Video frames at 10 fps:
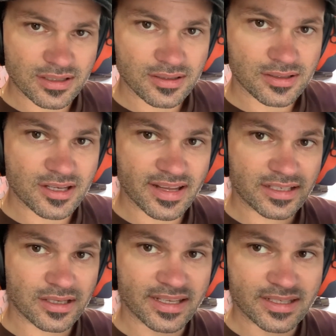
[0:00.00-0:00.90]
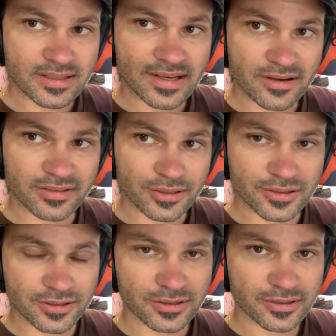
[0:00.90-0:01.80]
So that's a lesson that I've learned
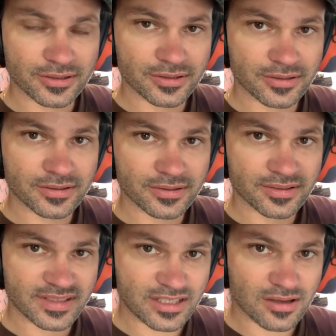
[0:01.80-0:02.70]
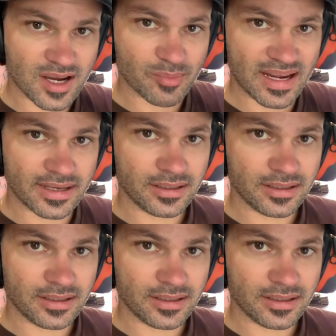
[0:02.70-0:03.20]
this time painting,